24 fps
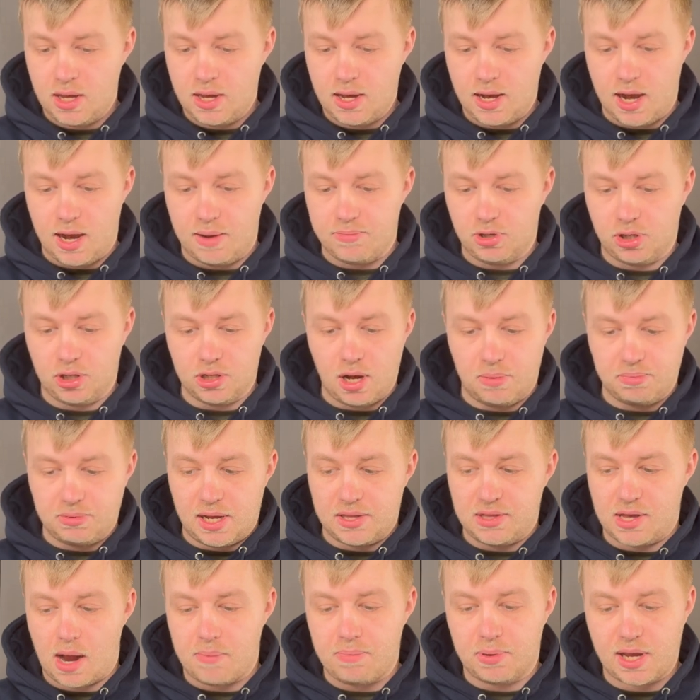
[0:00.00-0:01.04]
Um, you could update
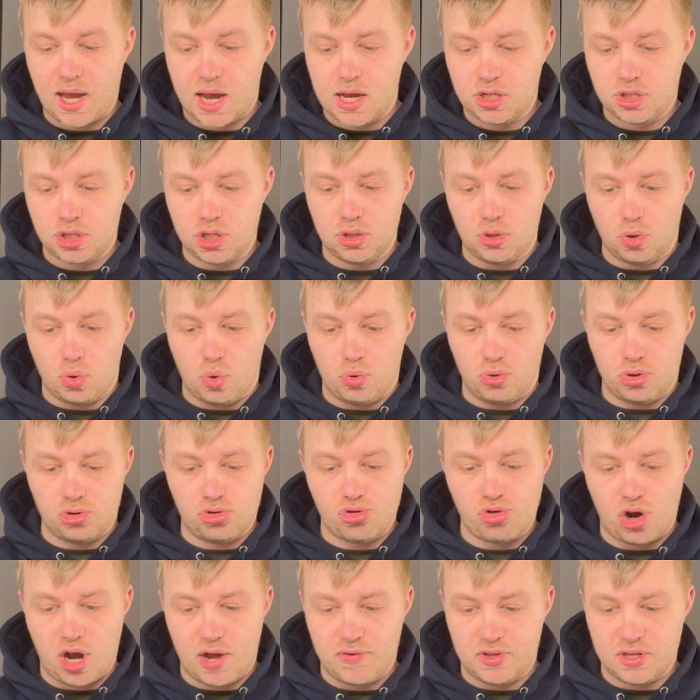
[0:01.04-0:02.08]
the application or the
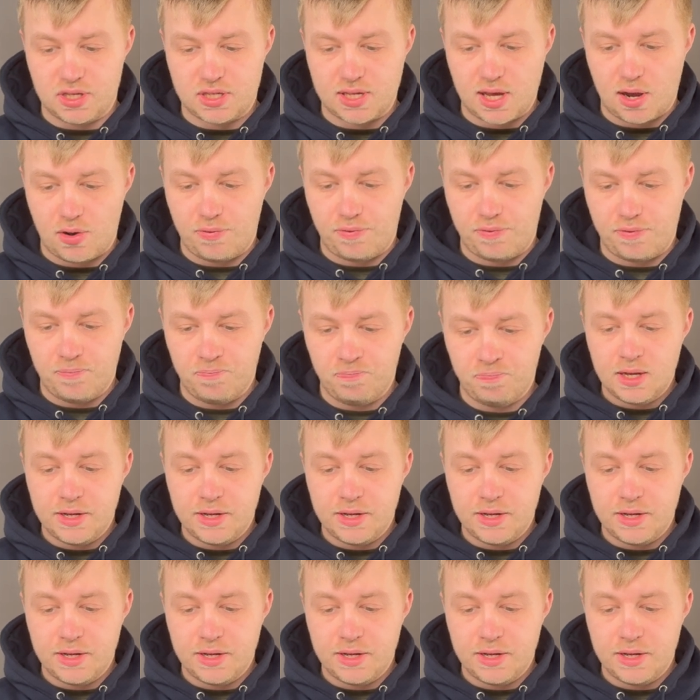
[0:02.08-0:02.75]
drive itself.